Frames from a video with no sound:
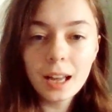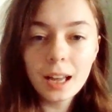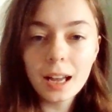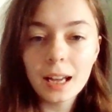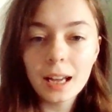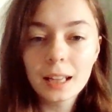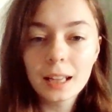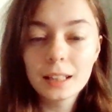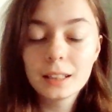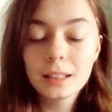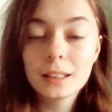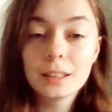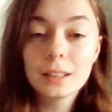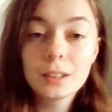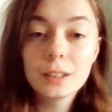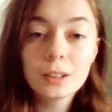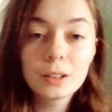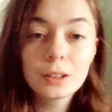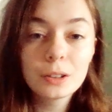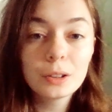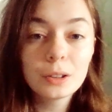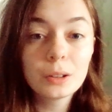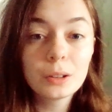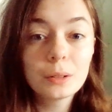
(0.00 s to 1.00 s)
and
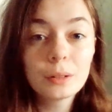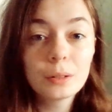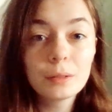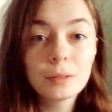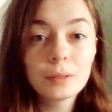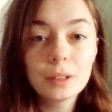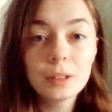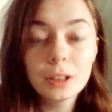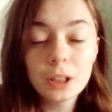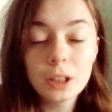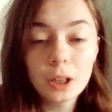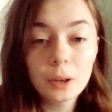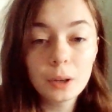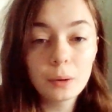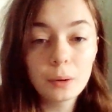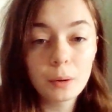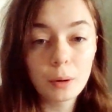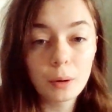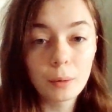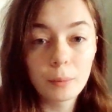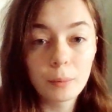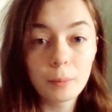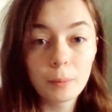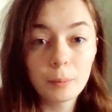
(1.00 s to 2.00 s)
do a video
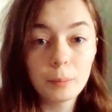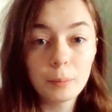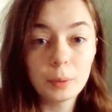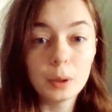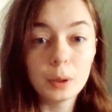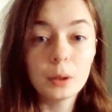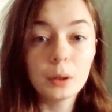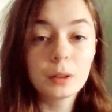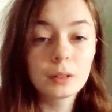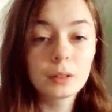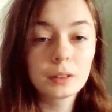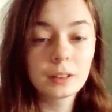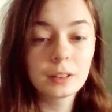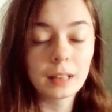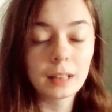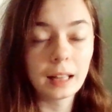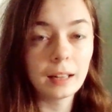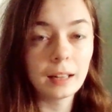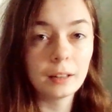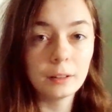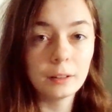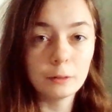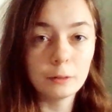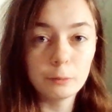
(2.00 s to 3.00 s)
on books
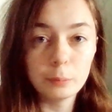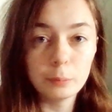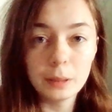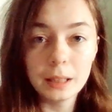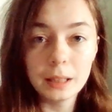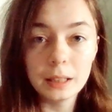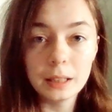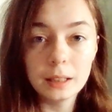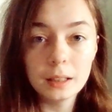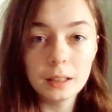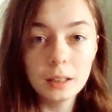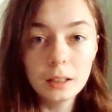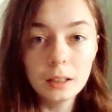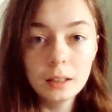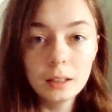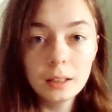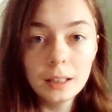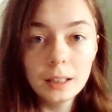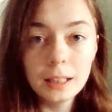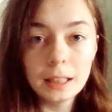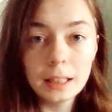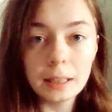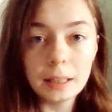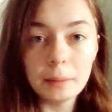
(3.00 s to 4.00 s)
that have been
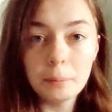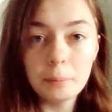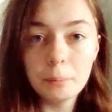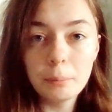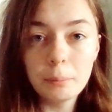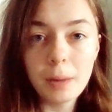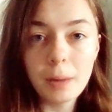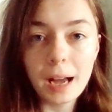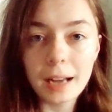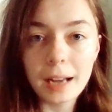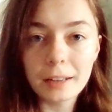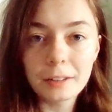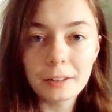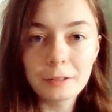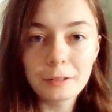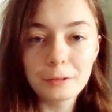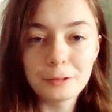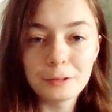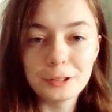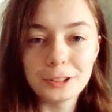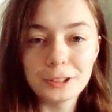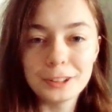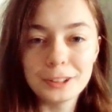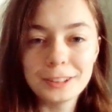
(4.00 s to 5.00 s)

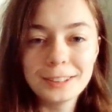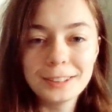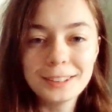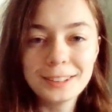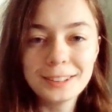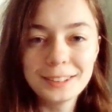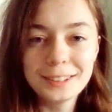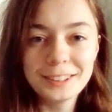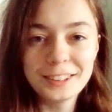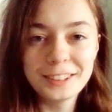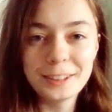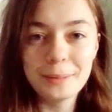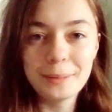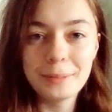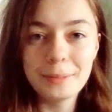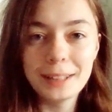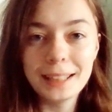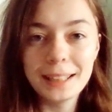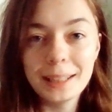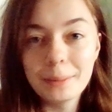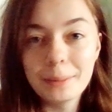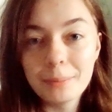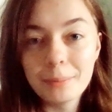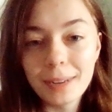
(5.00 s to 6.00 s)
impactful to
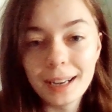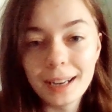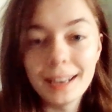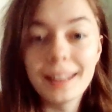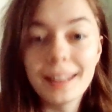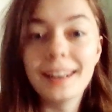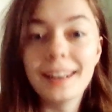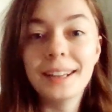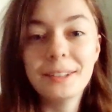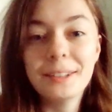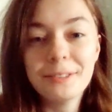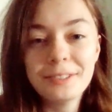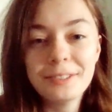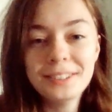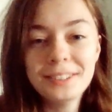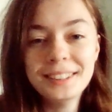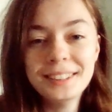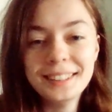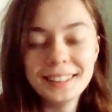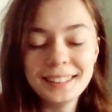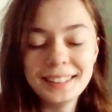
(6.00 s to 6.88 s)
me in my life.